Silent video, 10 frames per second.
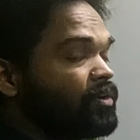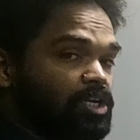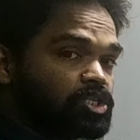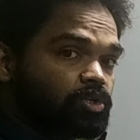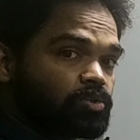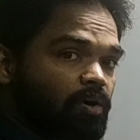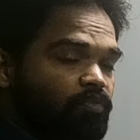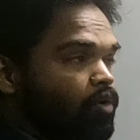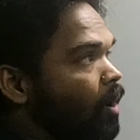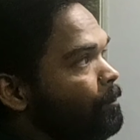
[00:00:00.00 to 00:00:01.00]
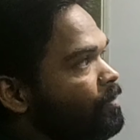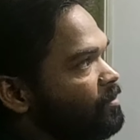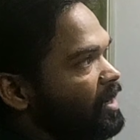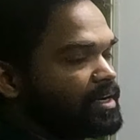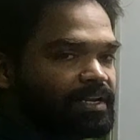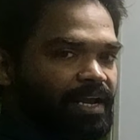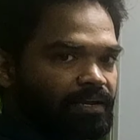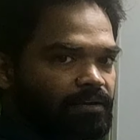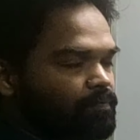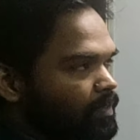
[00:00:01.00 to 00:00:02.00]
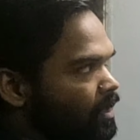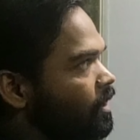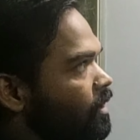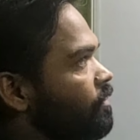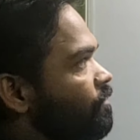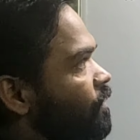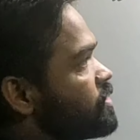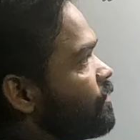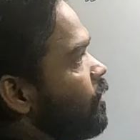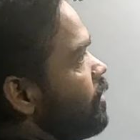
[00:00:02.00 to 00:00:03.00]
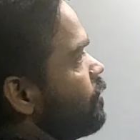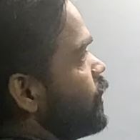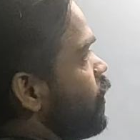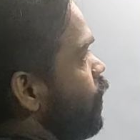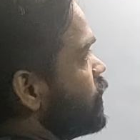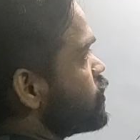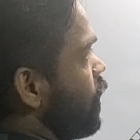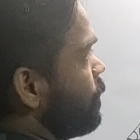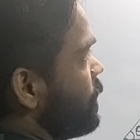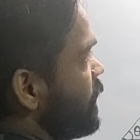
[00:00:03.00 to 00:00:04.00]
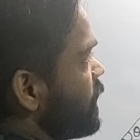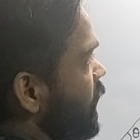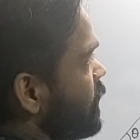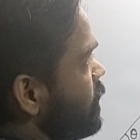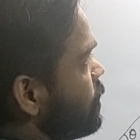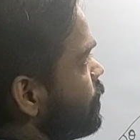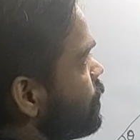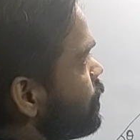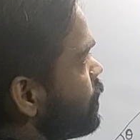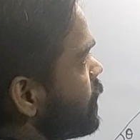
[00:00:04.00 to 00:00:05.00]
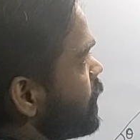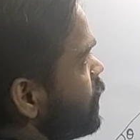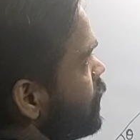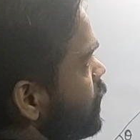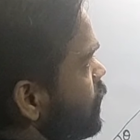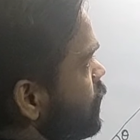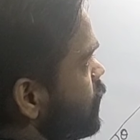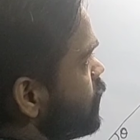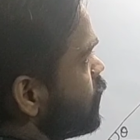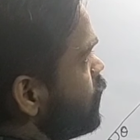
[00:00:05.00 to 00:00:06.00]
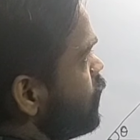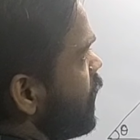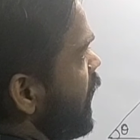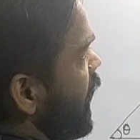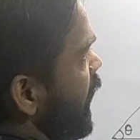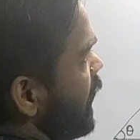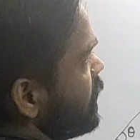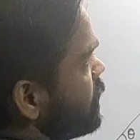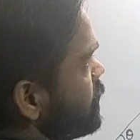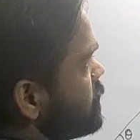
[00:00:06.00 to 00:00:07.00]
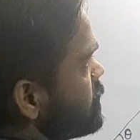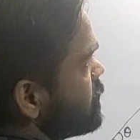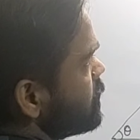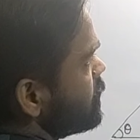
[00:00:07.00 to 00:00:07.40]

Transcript: ratios of complementary angle. First of all, we know what is complementary angle. Two angles